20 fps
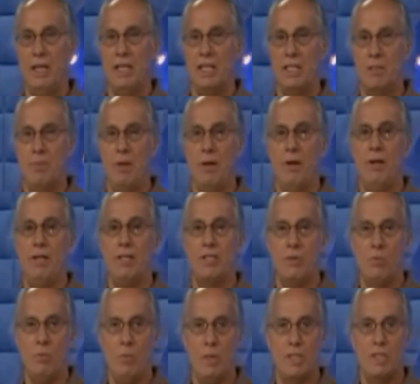and
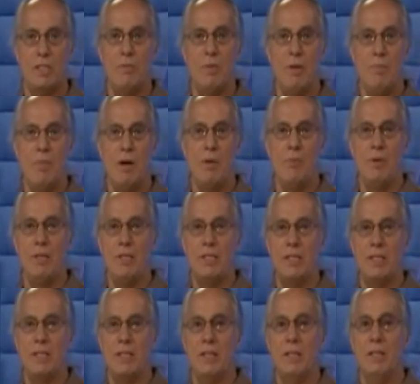experience, and wisdom and
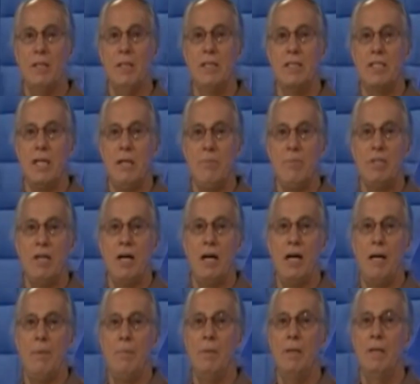memories at the same
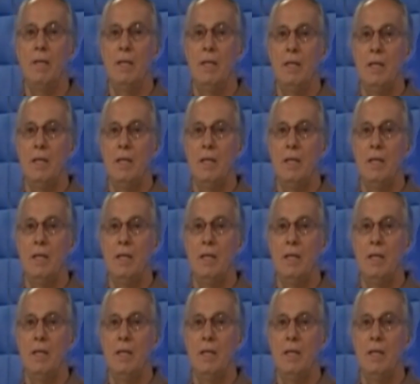time.